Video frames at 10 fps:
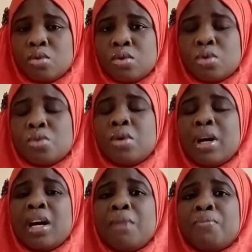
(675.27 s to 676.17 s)
to
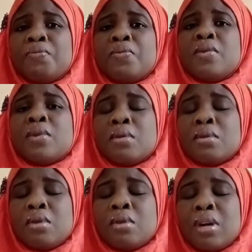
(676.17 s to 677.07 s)

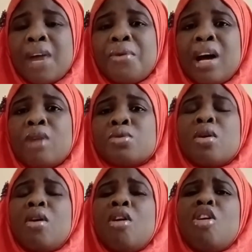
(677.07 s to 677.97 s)
carry out
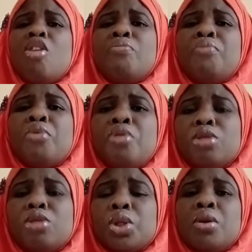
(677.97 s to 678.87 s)
all
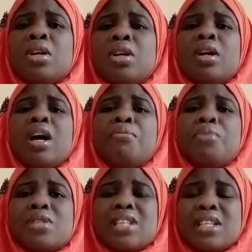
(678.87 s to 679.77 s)
production and
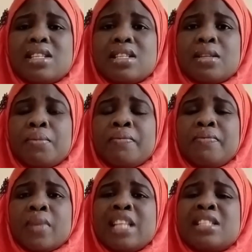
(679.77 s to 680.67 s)
processes?
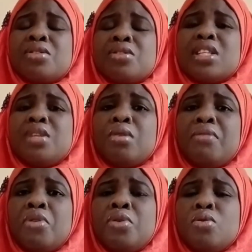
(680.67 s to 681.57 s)
It is not enough
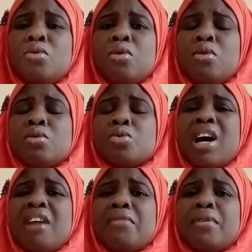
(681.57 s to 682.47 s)
for you to
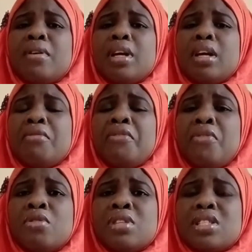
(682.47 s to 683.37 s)
have
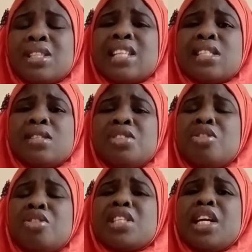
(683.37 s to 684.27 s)
funds that is
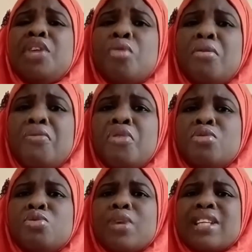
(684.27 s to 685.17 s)
just enough for you
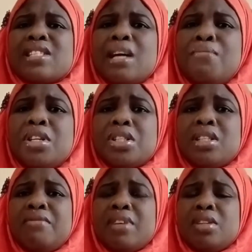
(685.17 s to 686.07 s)
to establish
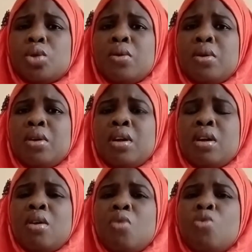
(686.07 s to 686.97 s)
the venture.
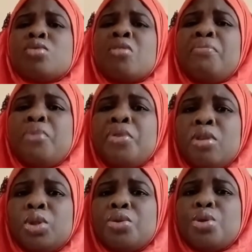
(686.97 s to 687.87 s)
What of
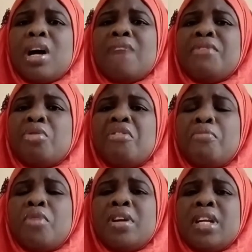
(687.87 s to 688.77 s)
production? Do you have enough
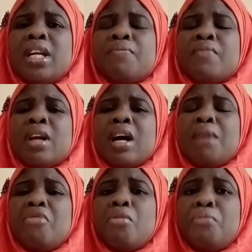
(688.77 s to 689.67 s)
money
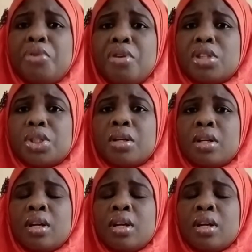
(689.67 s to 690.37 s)
for production?